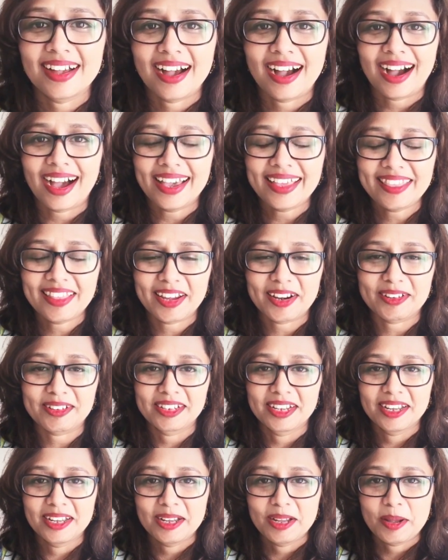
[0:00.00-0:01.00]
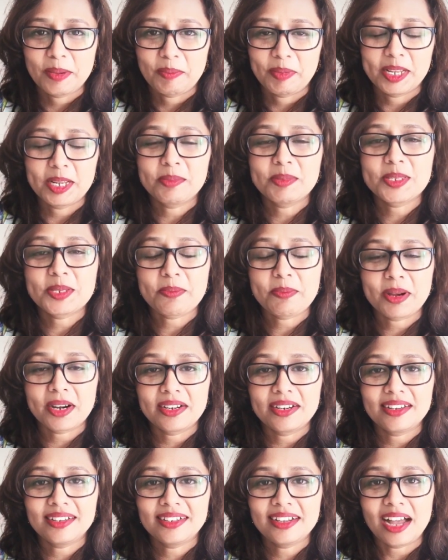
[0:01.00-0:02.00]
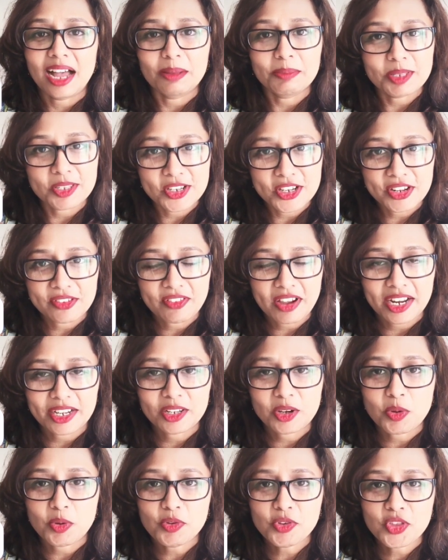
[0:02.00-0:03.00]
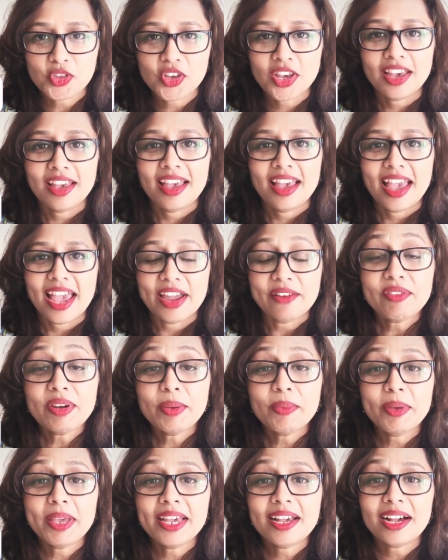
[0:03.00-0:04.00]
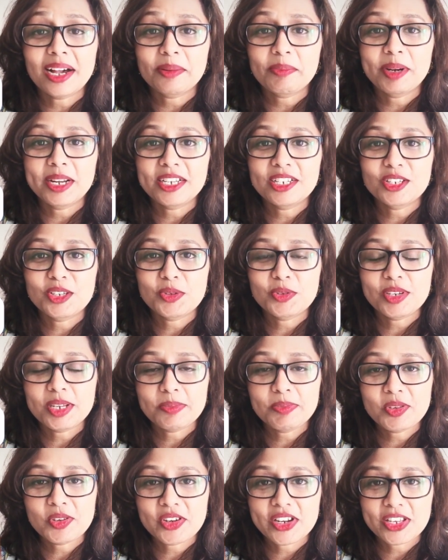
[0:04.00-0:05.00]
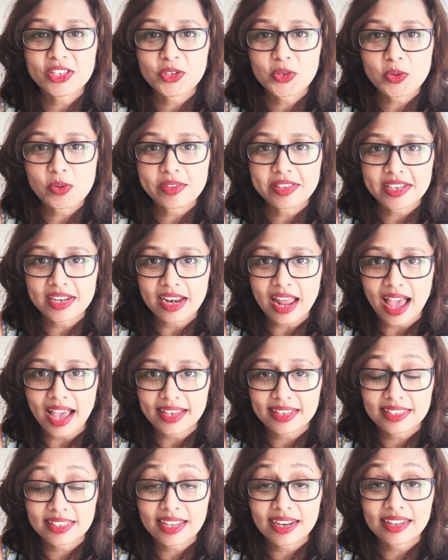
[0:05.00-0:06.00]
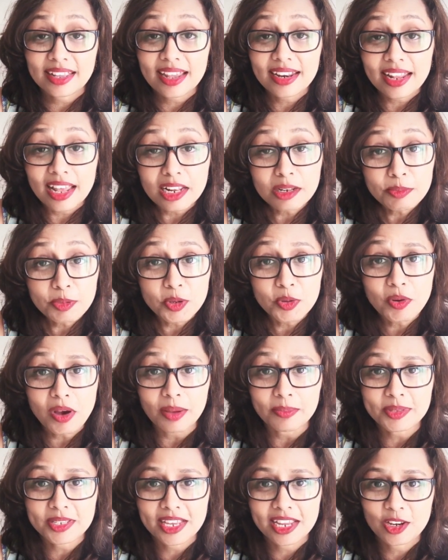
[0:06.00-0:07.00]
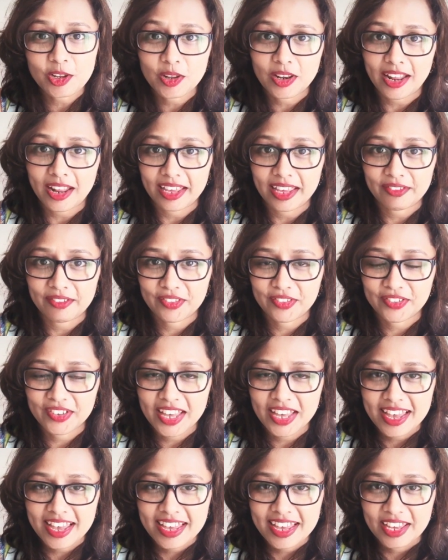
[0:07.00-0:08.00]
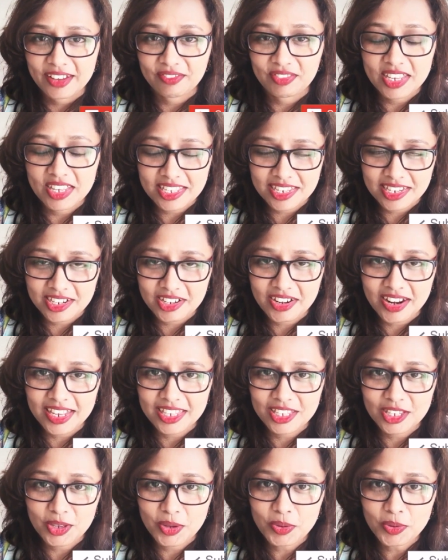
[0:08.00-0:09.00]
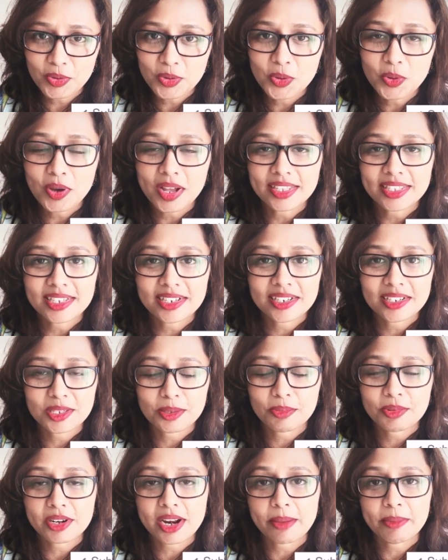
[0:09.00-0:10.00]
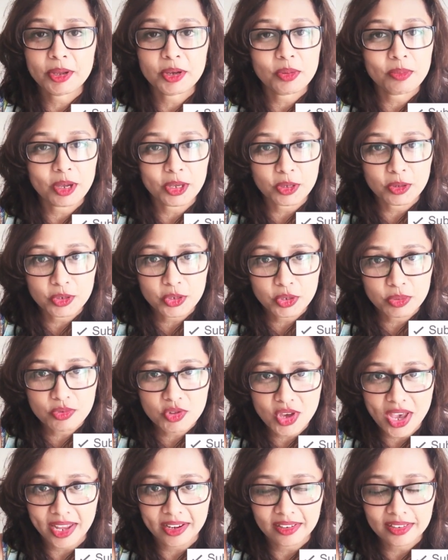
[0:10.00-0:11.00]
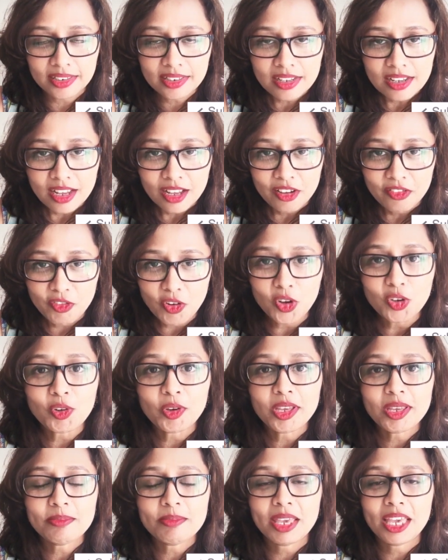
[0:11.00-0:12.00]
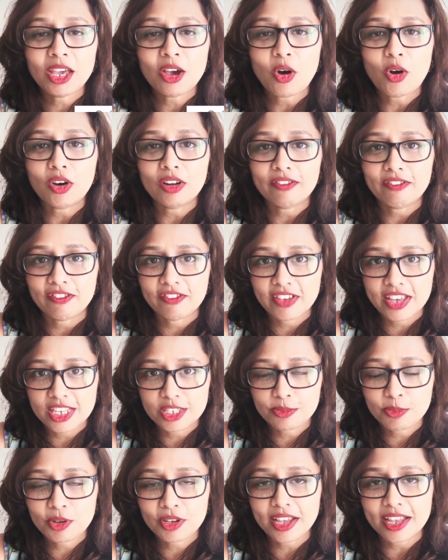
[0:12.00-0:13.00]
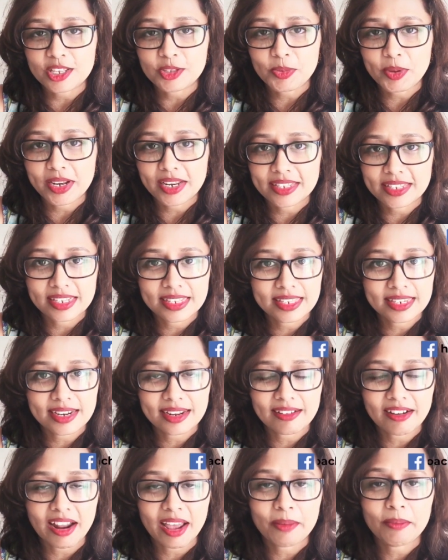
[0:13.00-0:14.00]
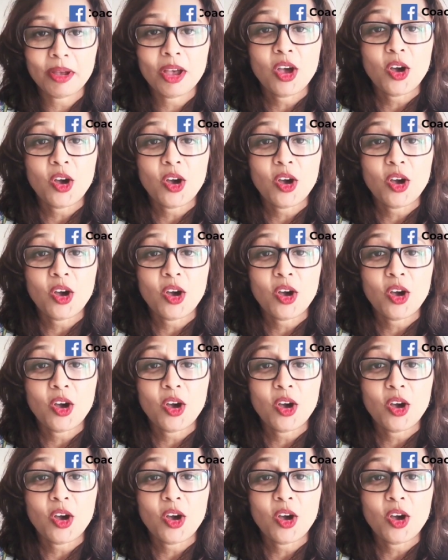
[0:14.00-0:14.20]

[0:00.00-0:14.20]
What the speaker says: Hi there, my name is Aparna. I'm a certified coach. Every week, I bring to you tips, tricks, tools, and hacks that can help you upskill your life. If this interests you, do consider subscribing to my YouTube channel, following me on Facebook as well as Instagram.